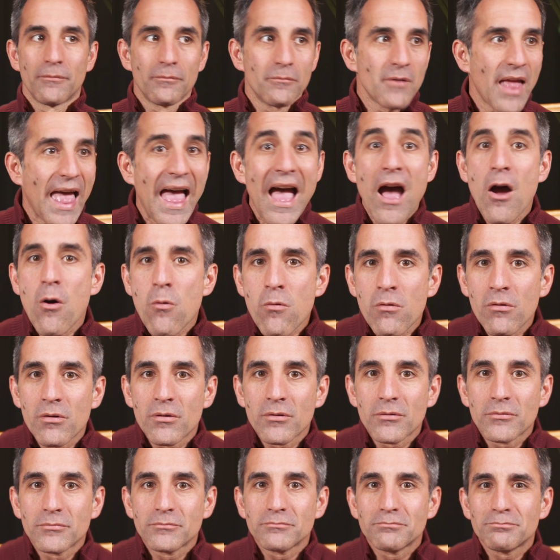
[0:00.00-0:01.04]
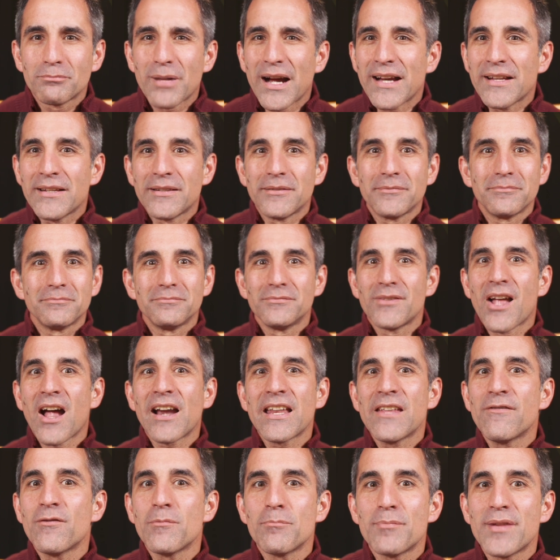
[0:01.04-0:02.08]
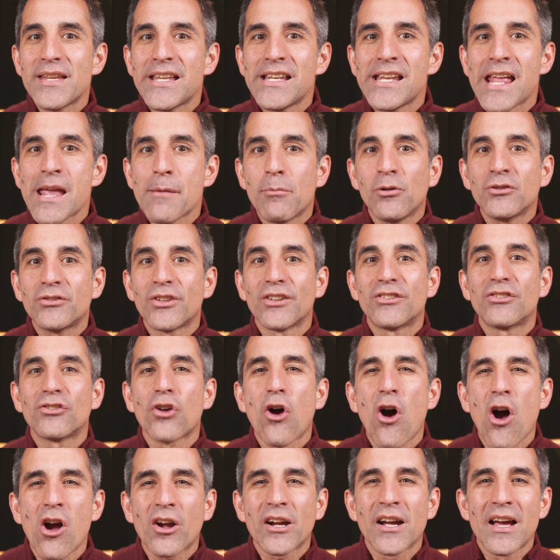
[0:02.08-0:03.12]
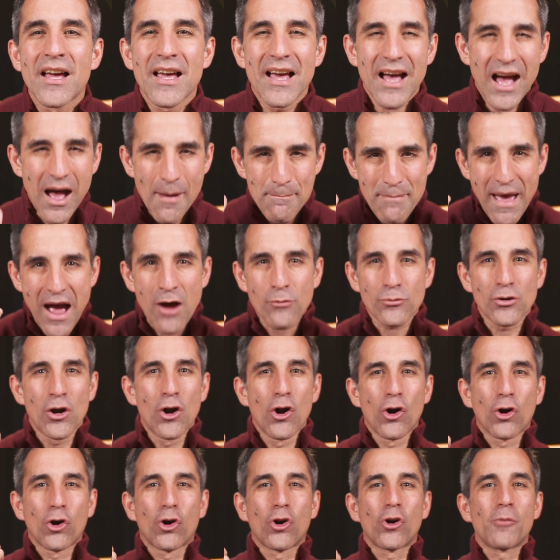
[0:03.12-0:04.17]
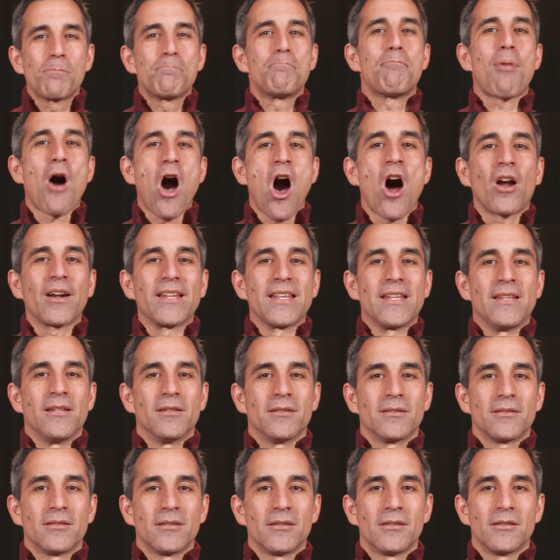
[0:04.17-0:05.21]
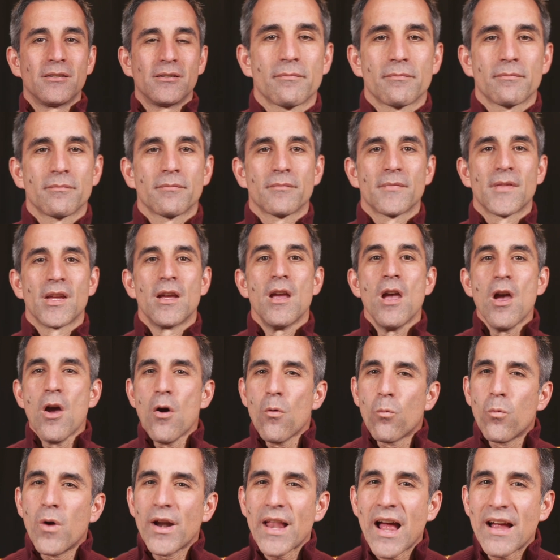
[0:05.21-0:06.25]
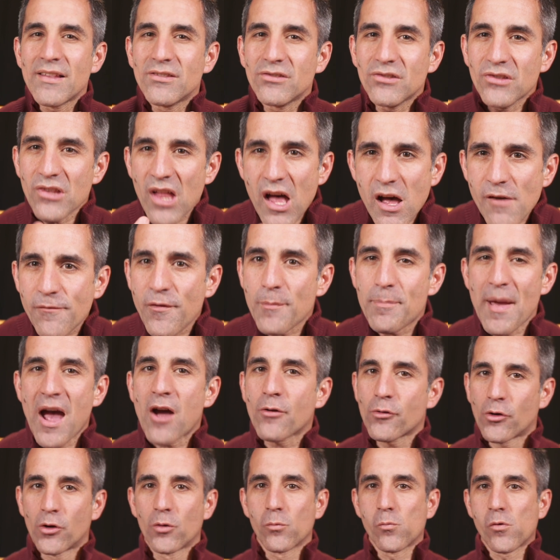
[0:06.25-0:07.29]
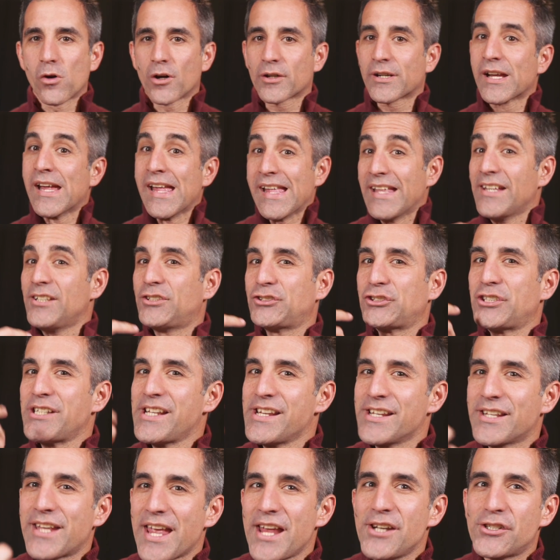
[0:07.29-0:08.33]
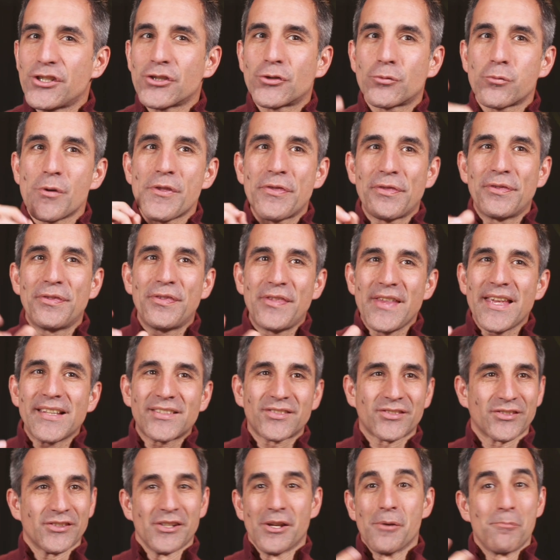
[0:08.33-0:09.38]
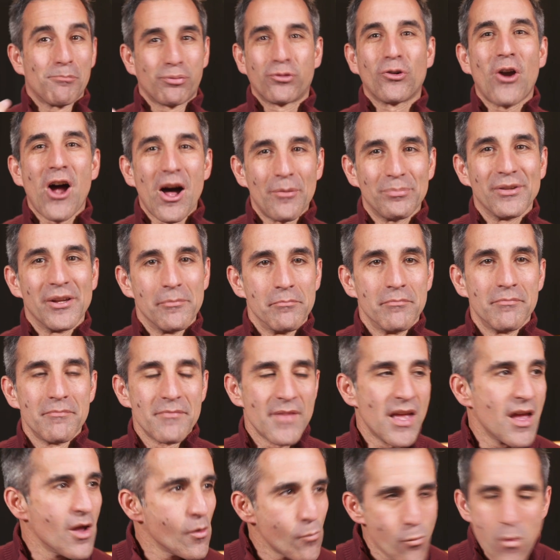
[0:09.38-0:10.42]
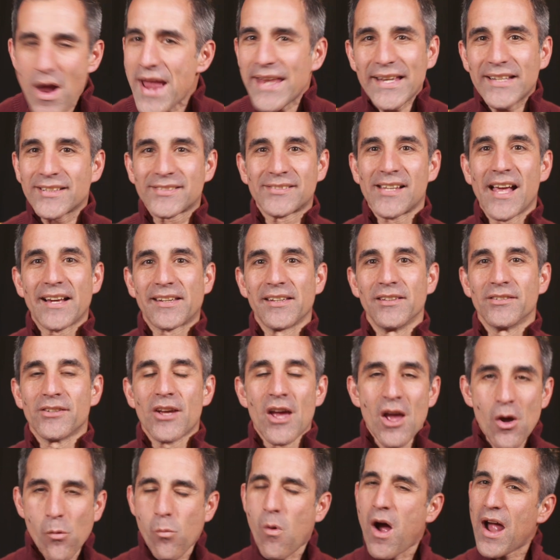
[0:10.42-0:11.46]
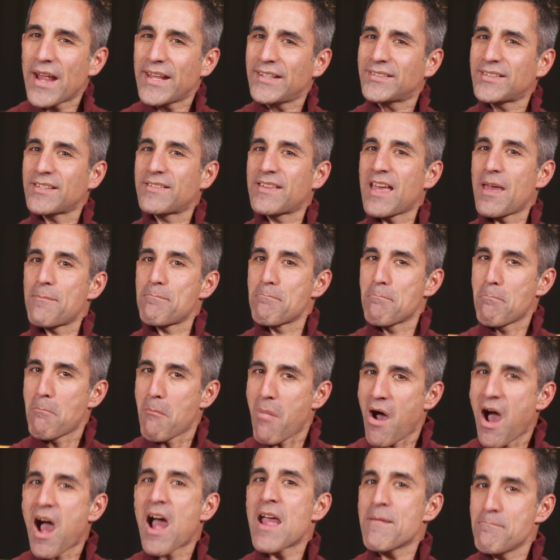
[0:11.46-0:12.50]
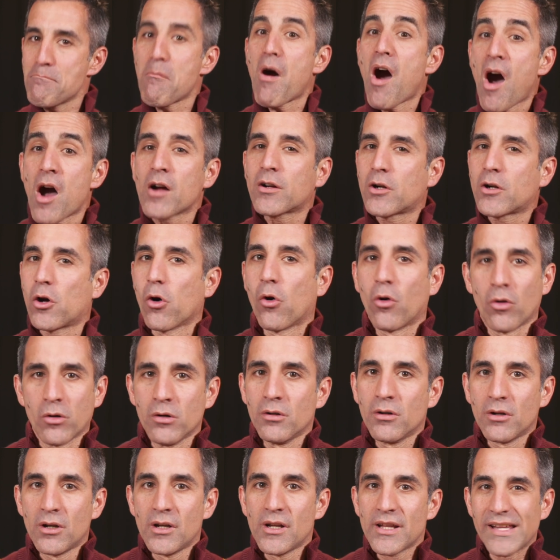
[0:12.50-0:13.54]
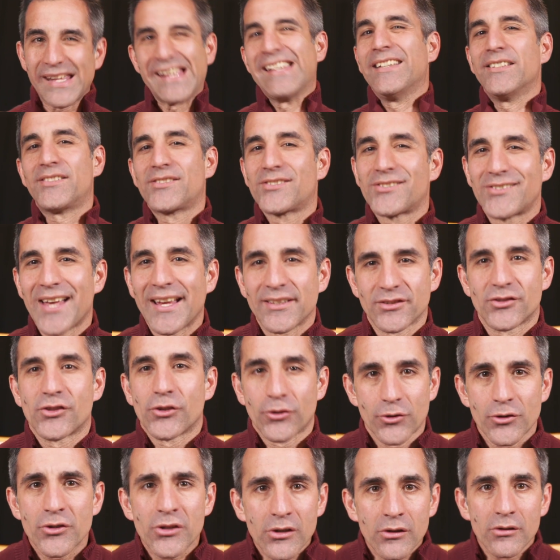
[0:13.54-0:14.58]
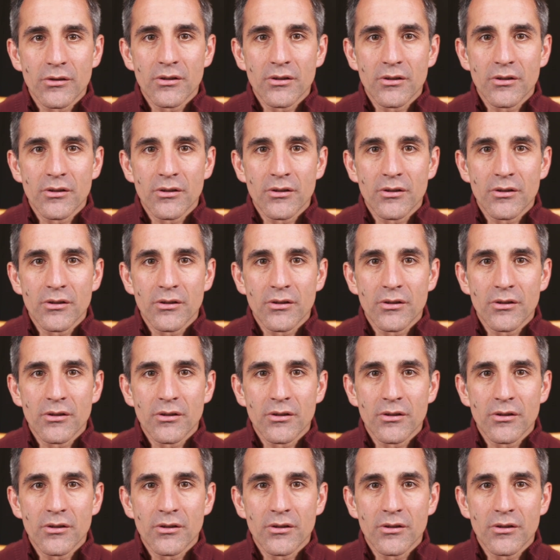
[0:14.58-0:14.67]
How? By not even being able to talk about her body. What I love about her work is she engages with this problem. Wait a second, why is it that my Manko is censored,